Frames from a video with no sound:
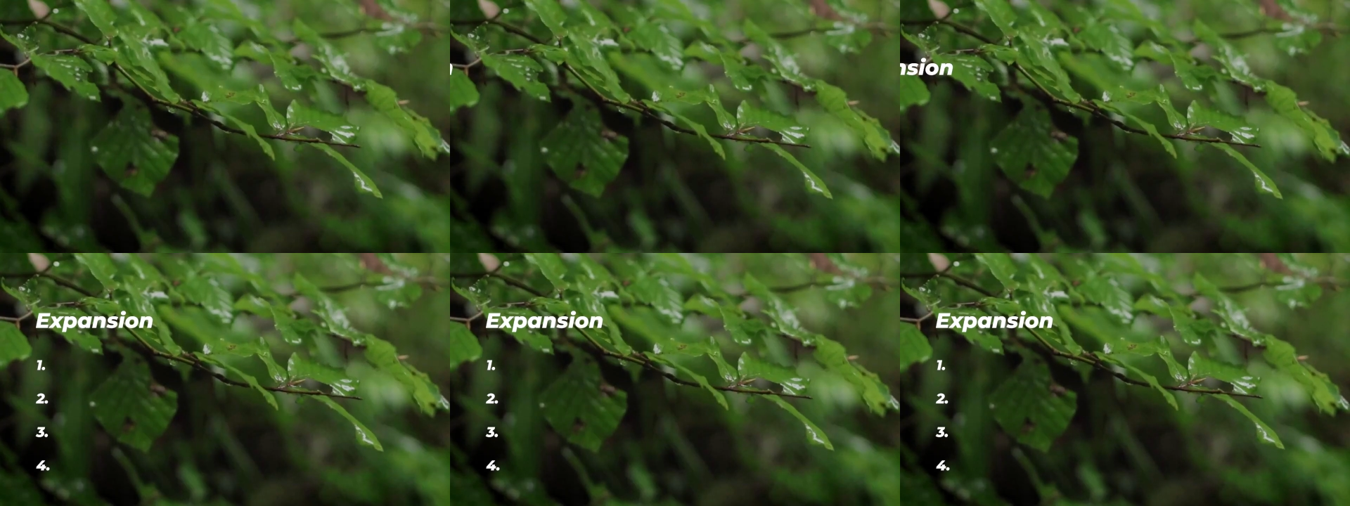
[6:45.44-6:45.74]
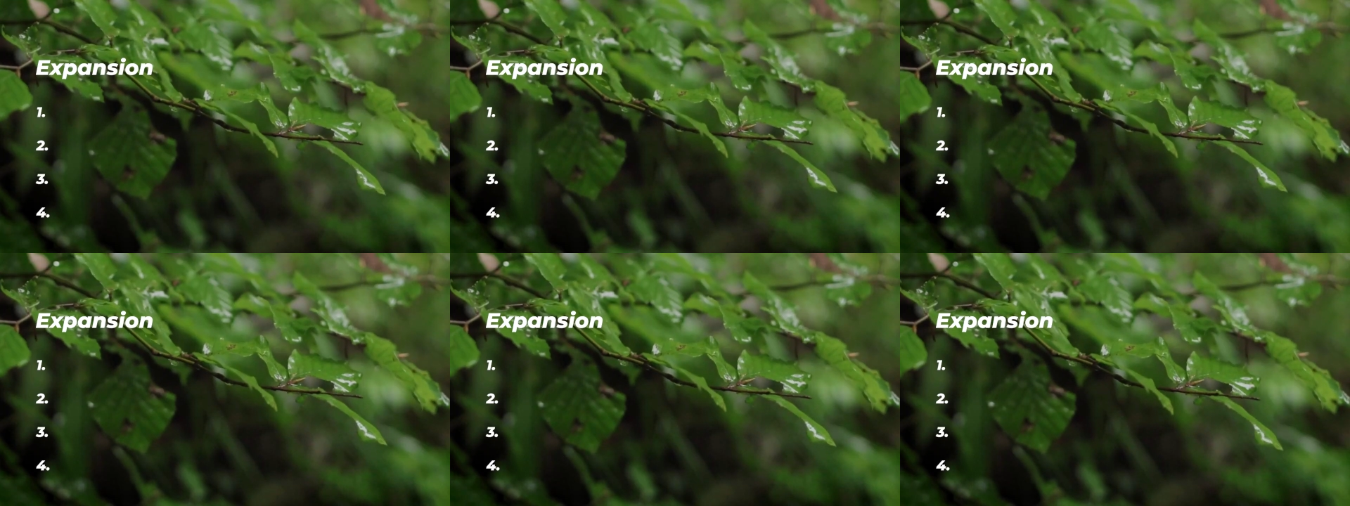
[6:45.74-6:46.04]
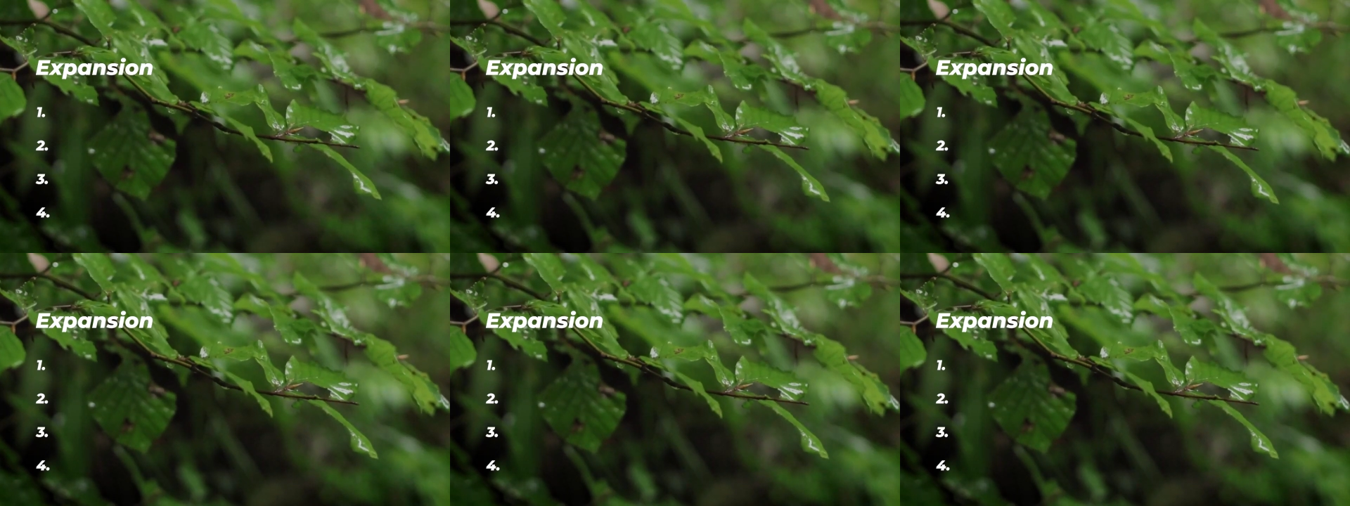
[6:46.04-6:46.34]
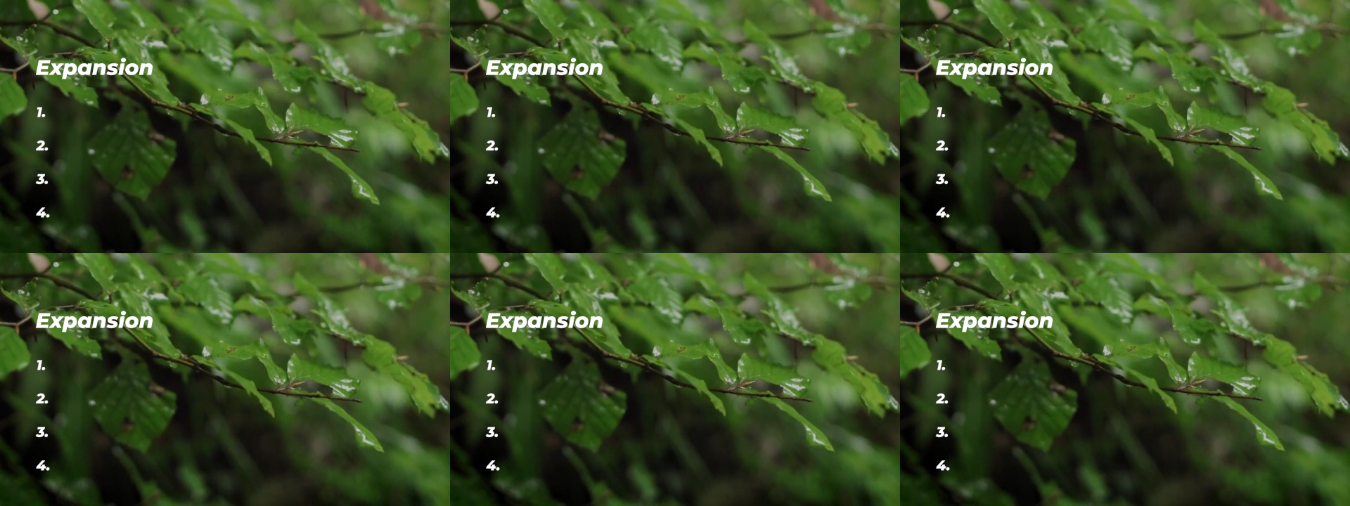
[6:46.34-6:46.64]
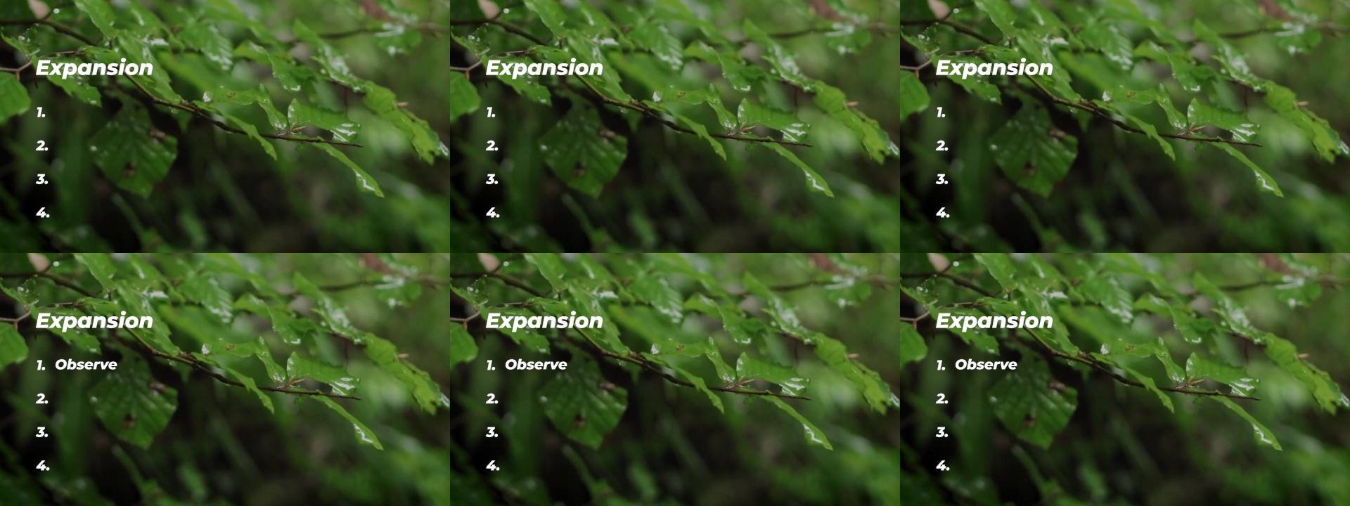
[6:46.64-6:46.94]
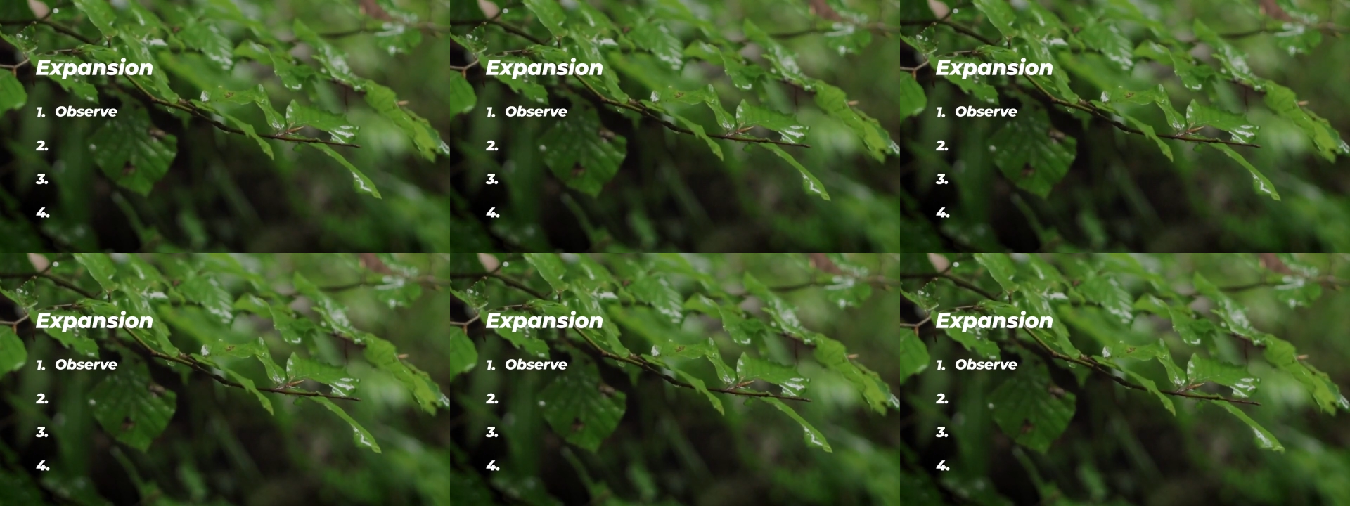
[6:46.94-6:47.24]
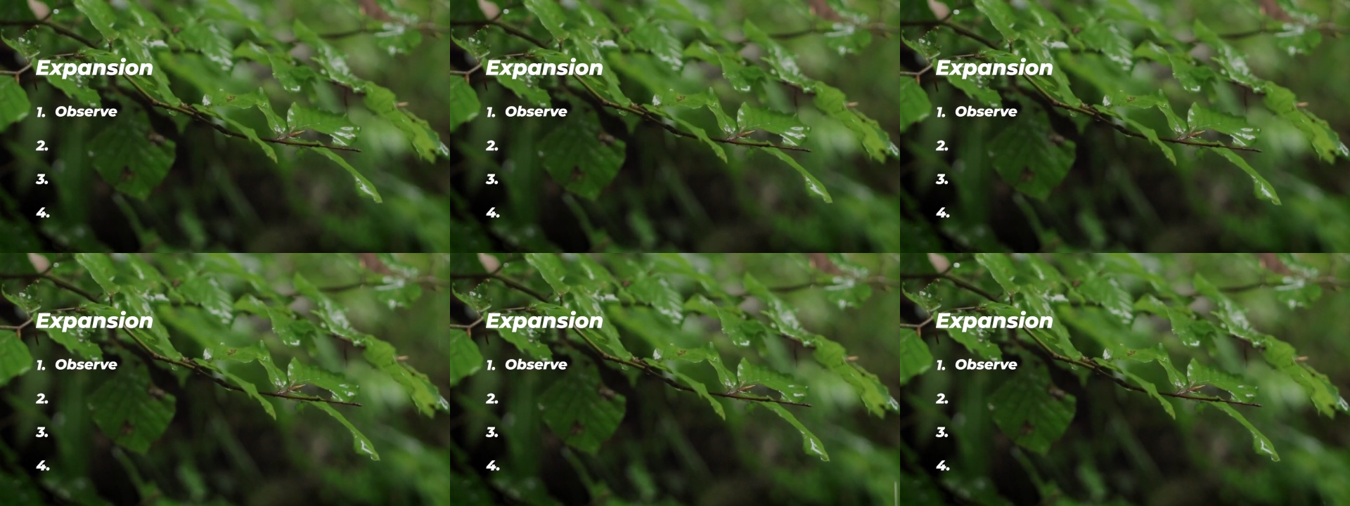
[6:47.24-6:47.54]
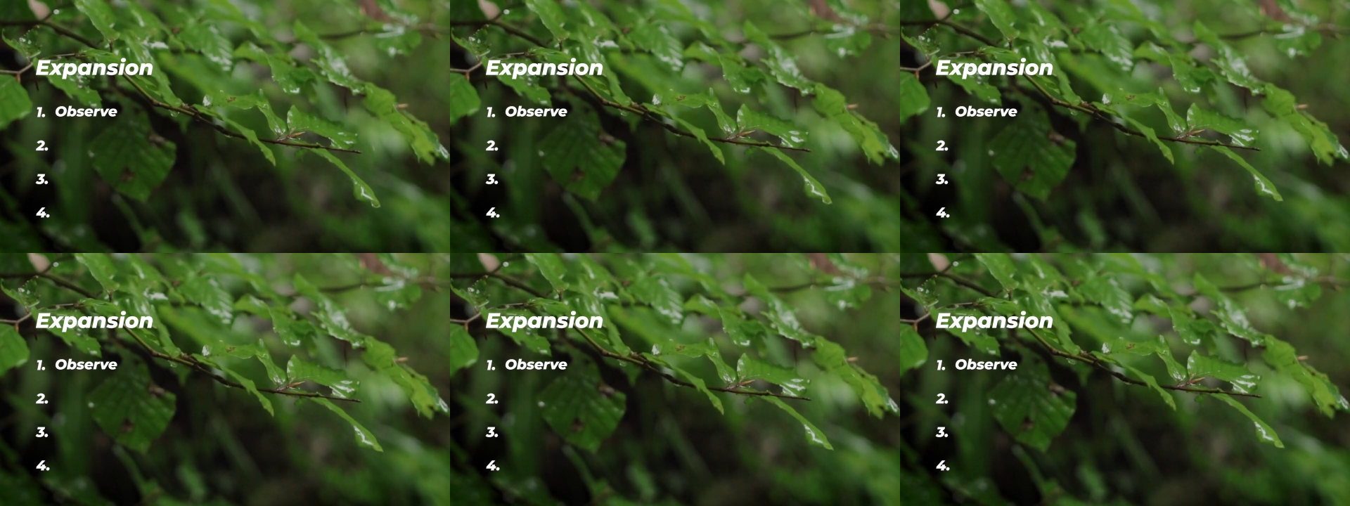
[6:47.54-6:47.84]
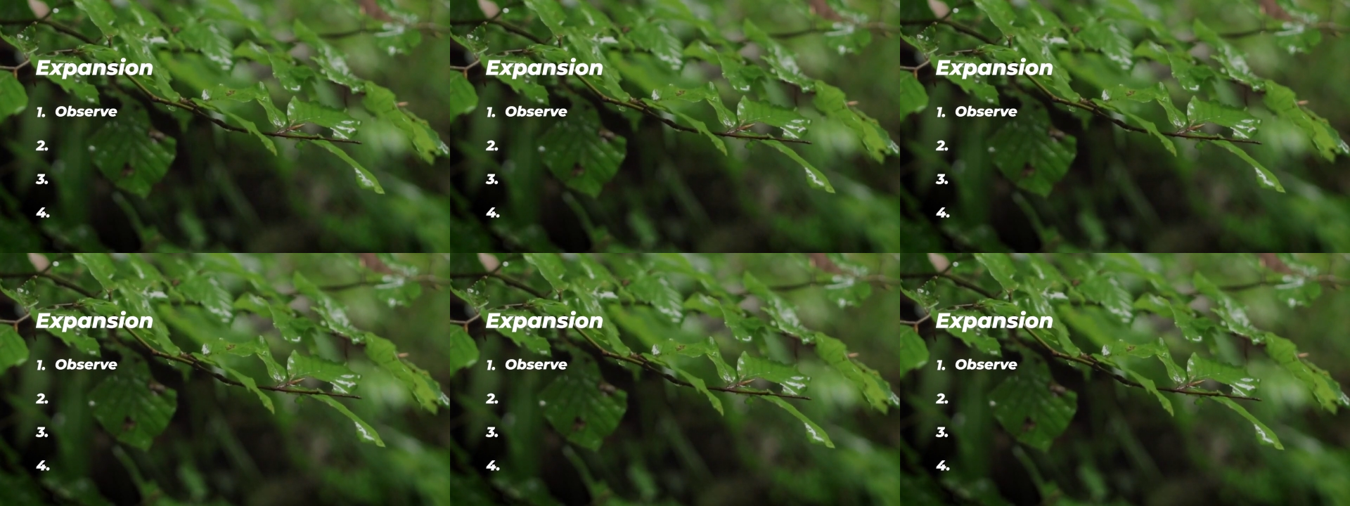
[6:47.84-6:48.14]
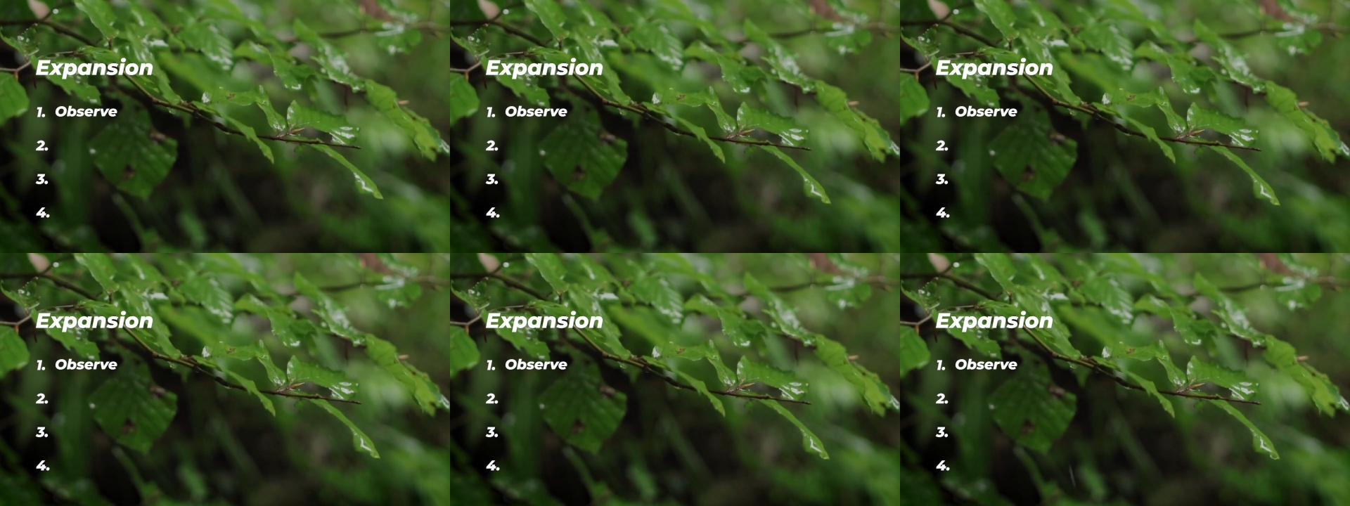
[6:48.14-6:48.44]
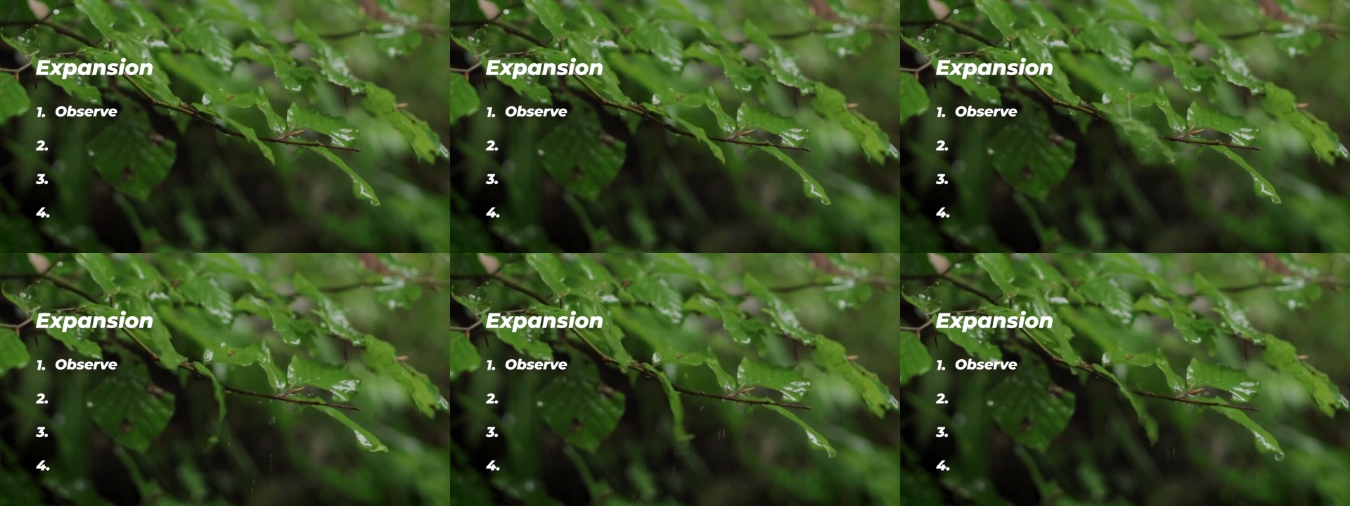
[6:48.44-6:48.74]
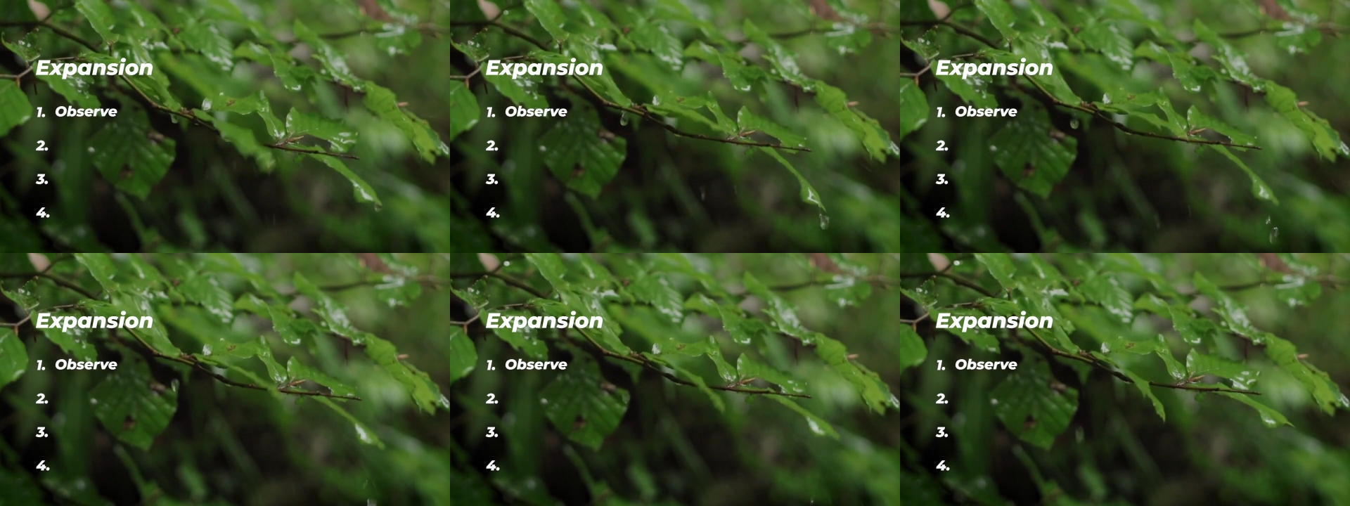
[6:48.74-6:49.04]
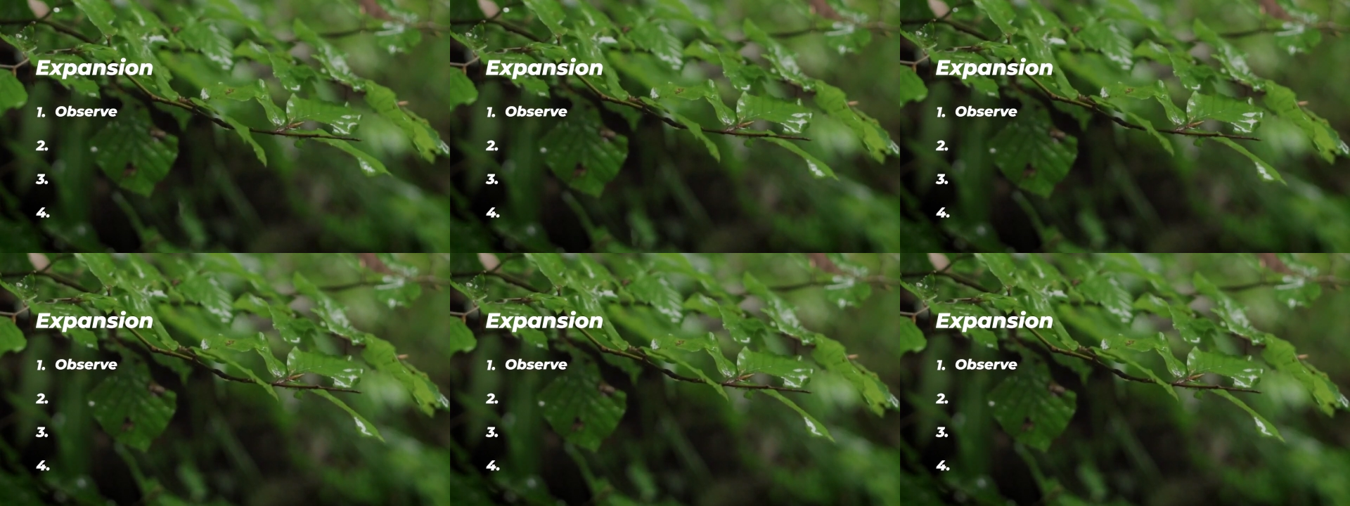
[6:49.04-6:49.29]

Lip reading: Nobody's mouth can be seen.